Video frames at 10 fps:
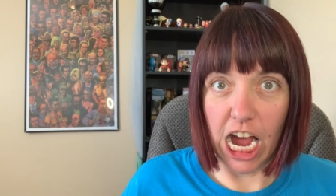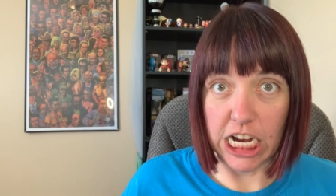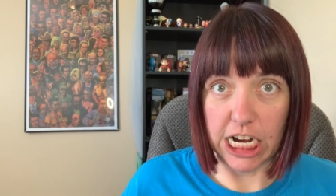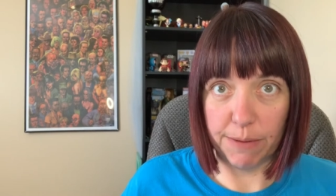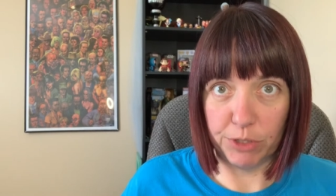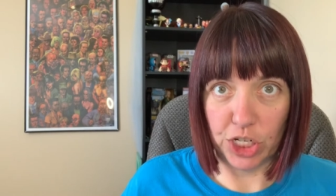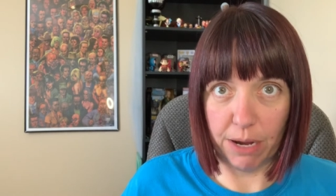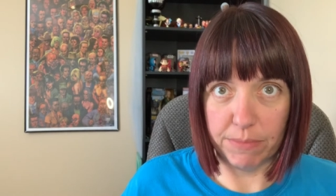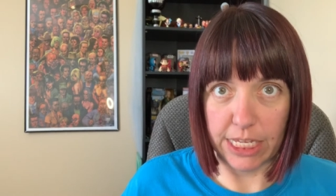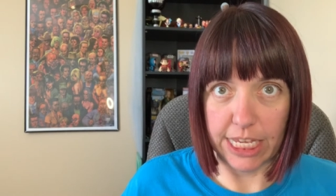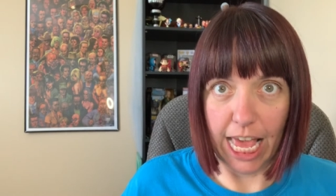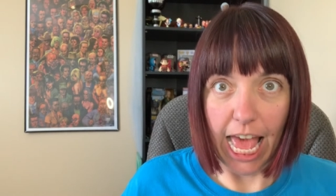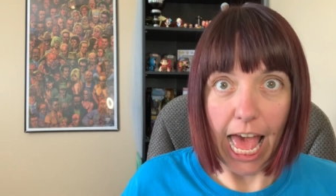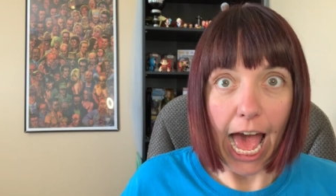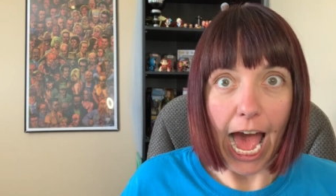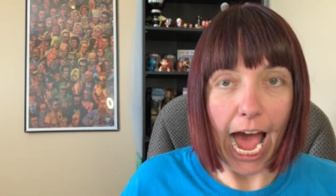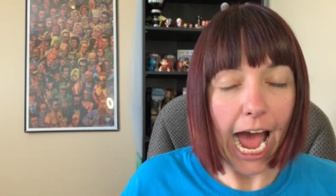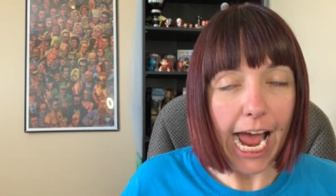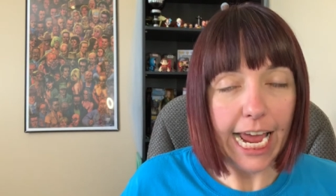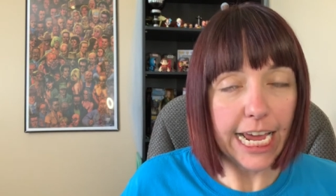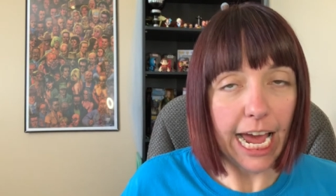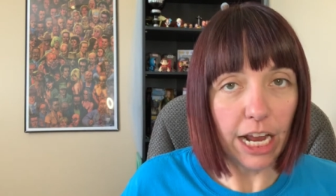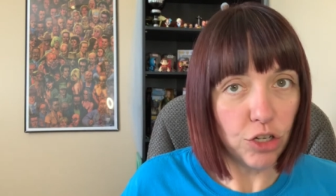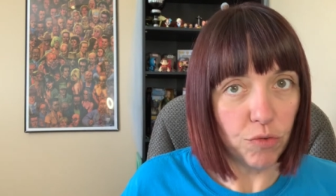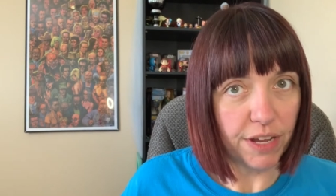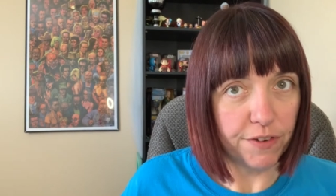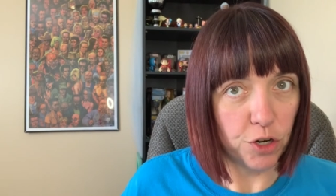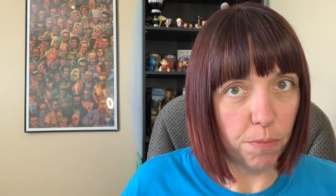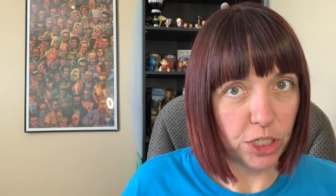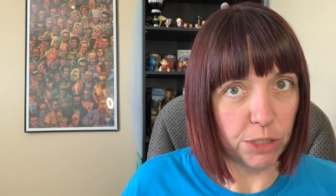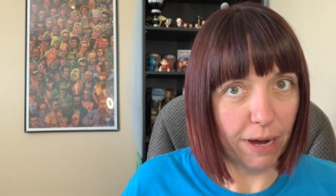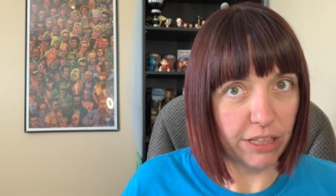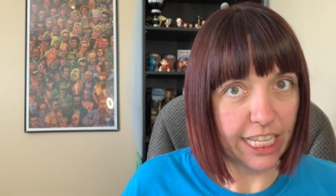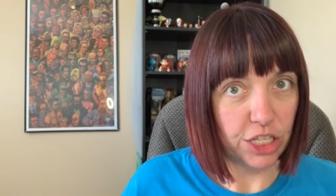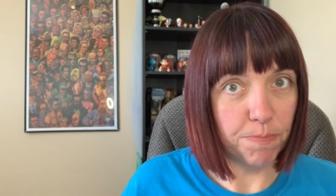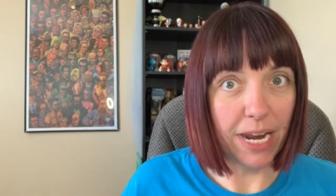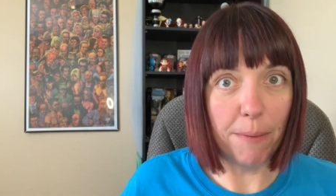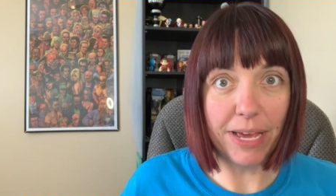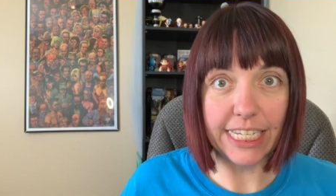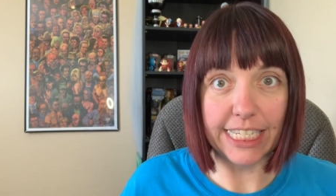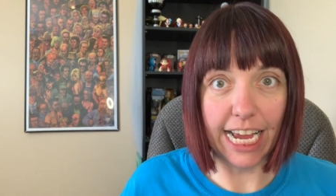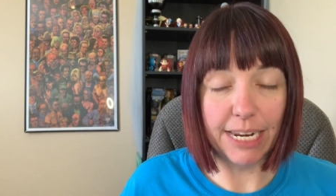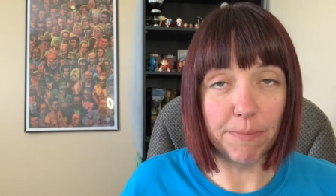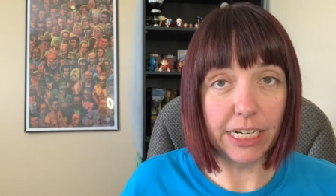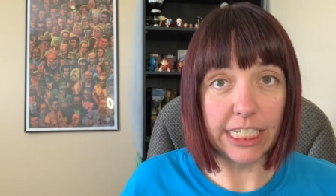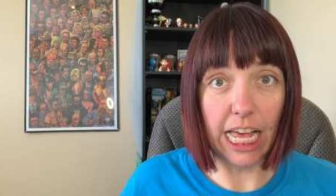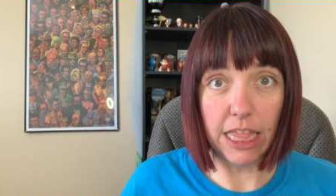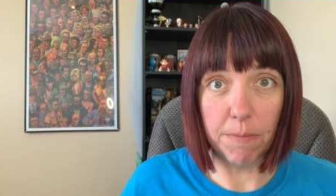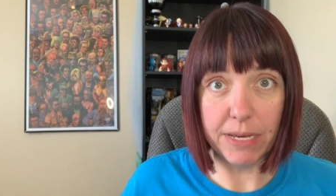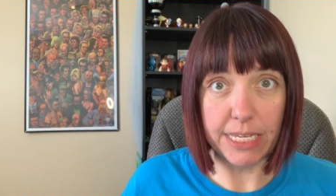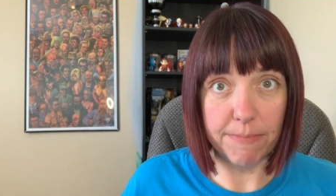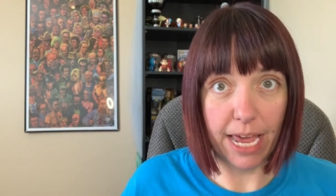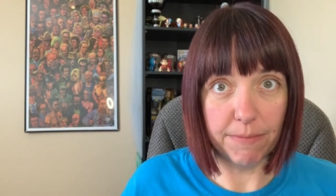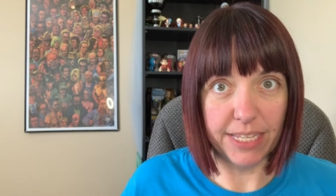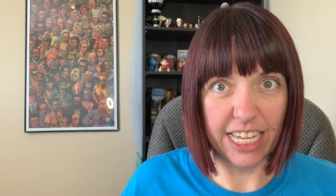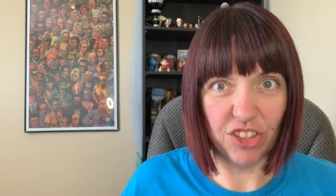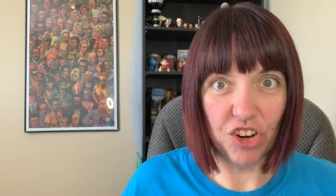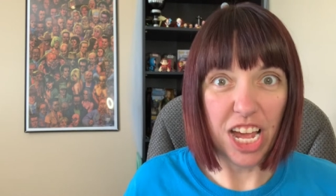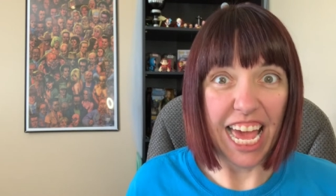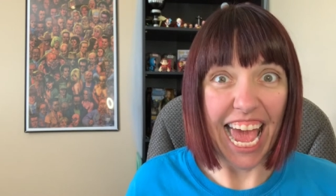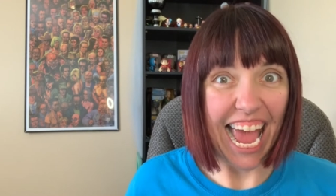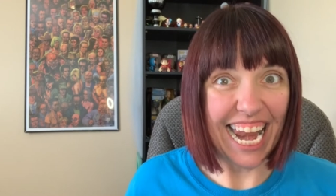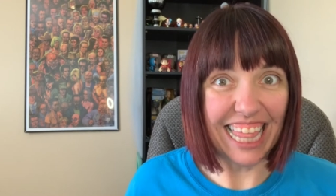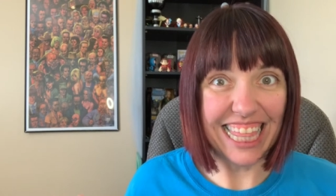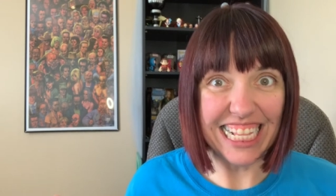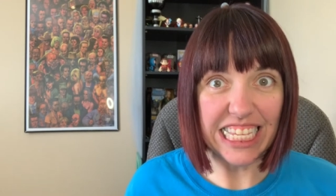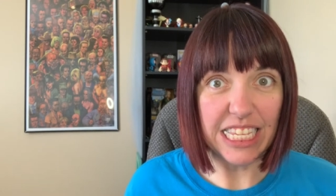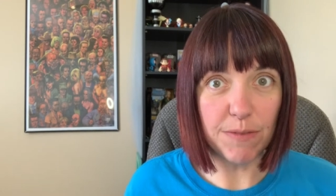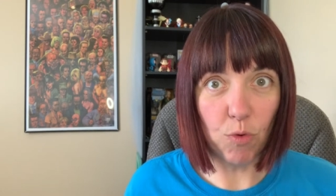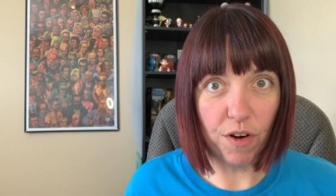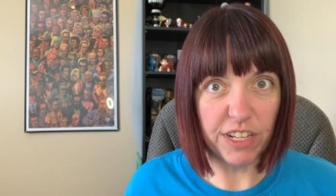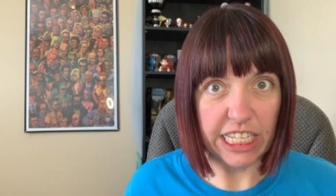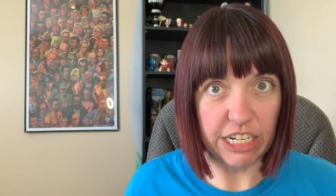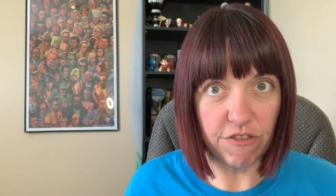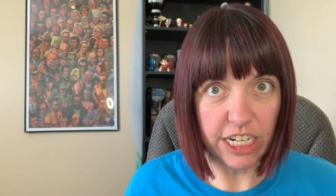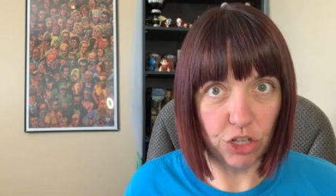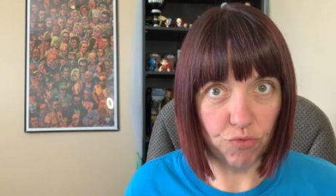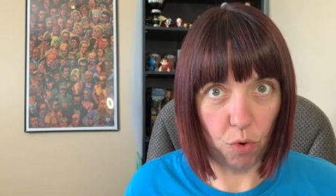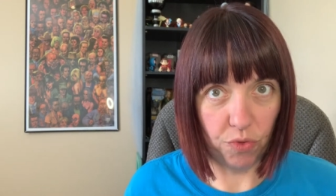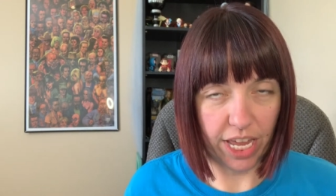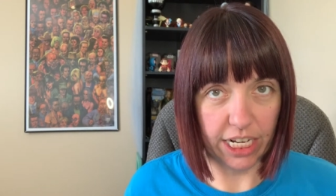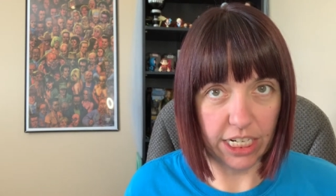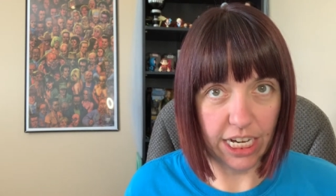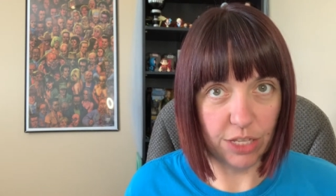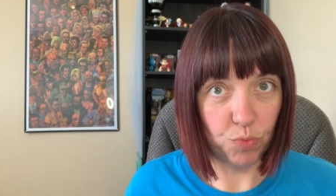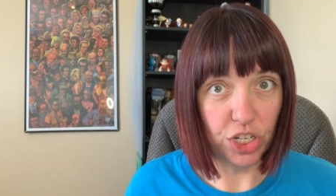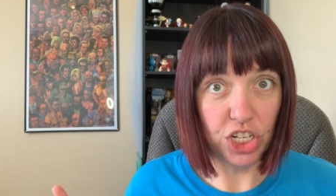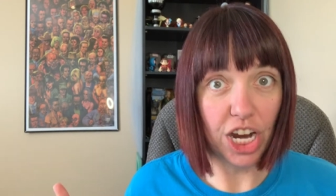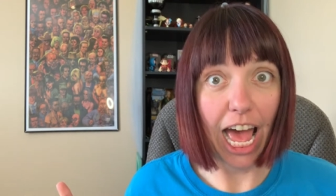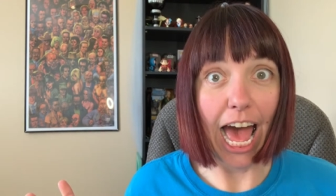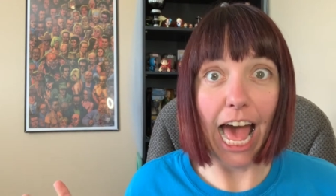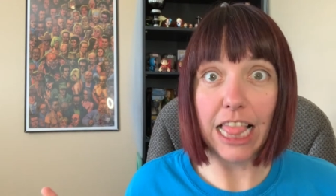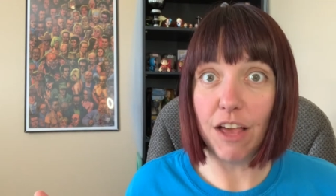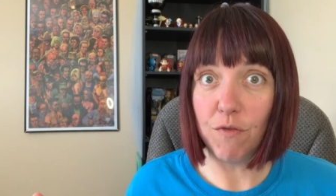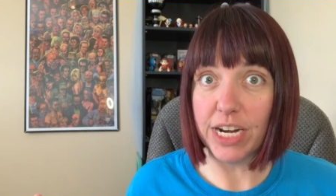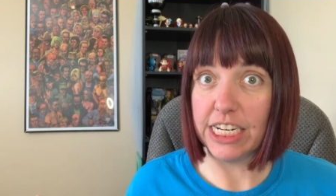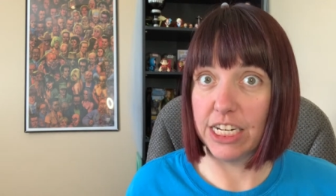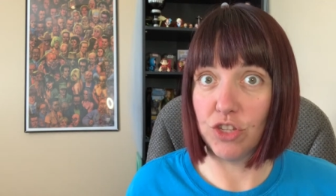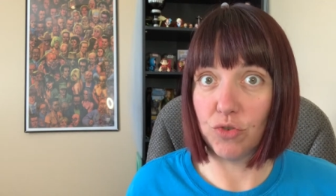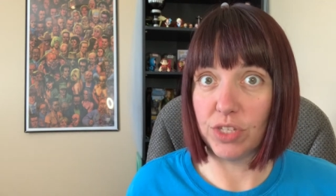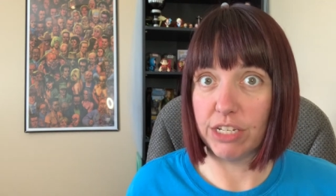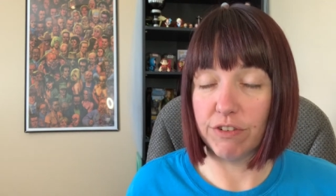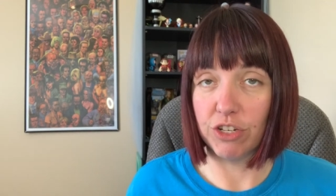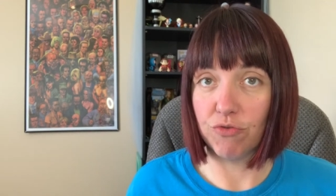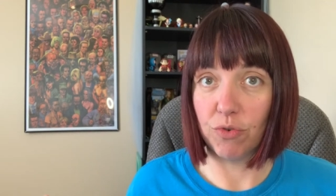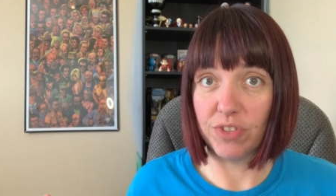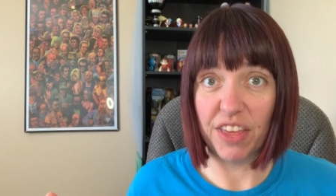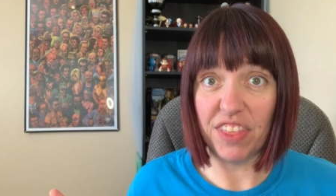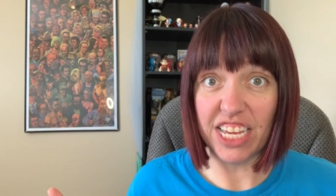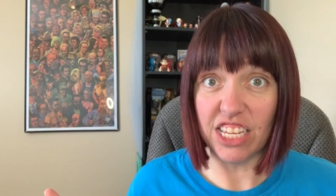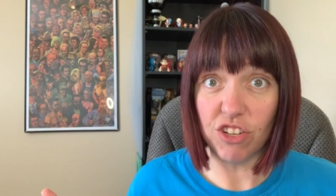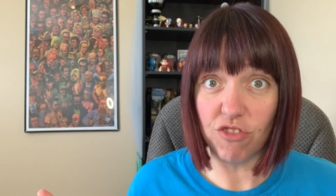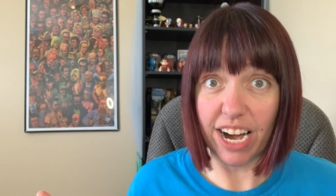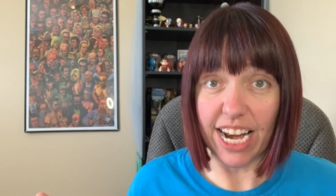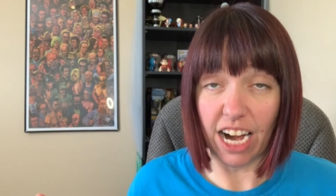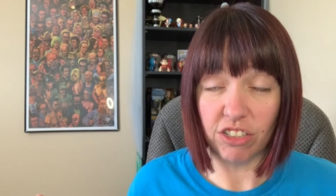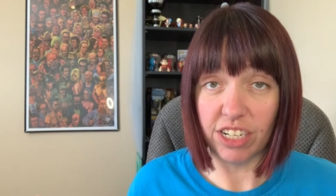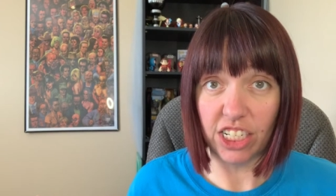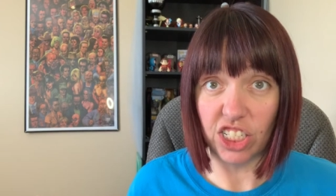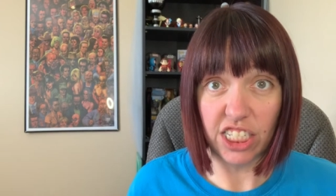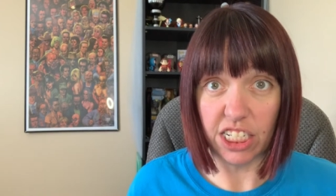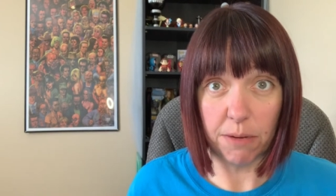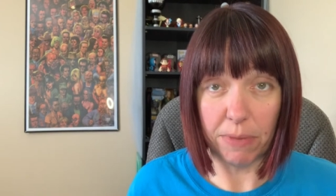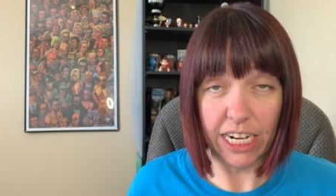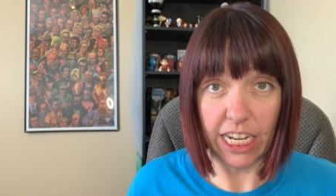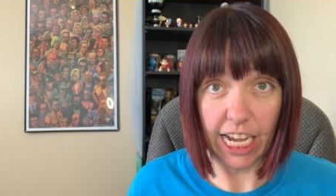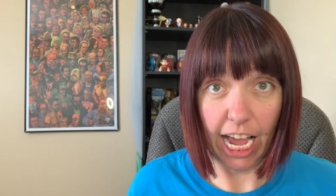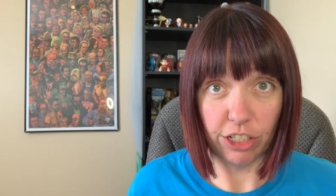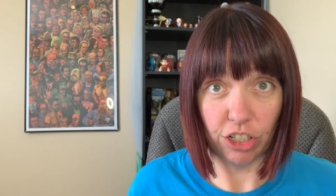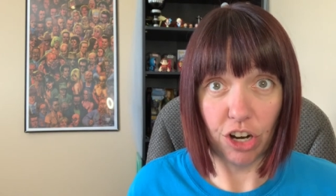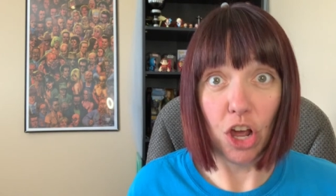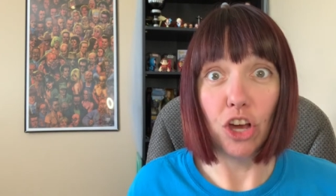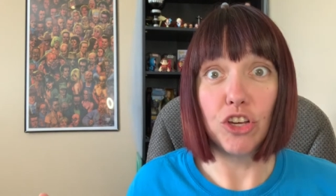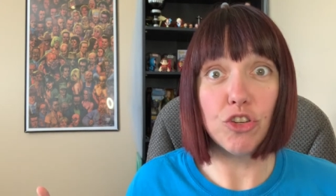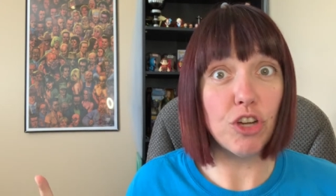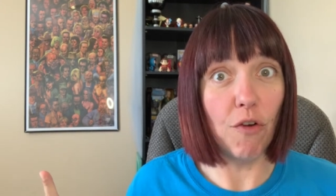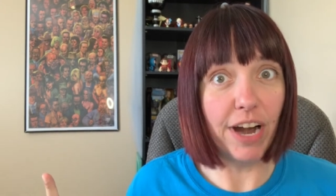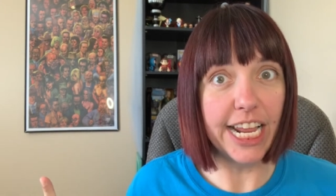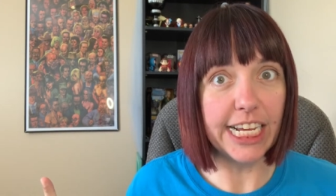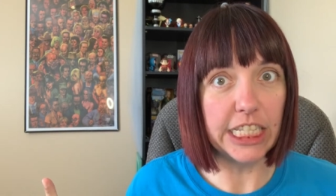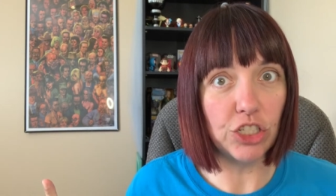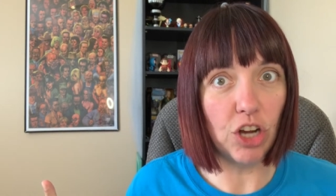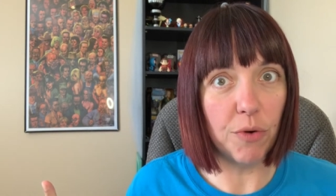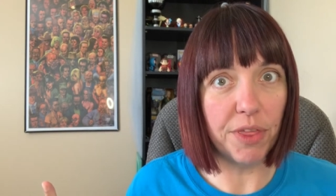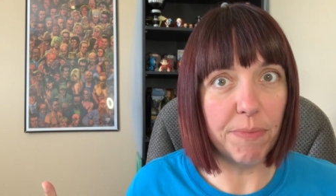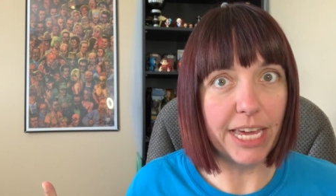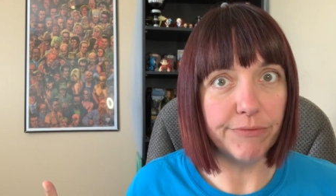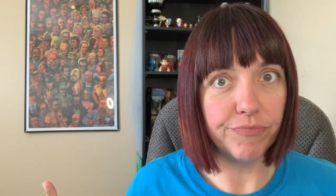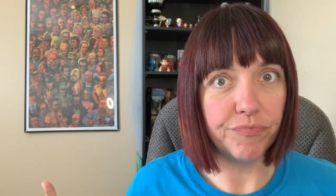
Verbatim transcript: Uncut Gems. I don't even know much about this, but I'm excited because I love me some Adam Sandler. And I think this is more of a serious role that he does, which I love when he does those serious roles. I think he's a great actor, not just a comedic actor. So y'all ready to get this started with me?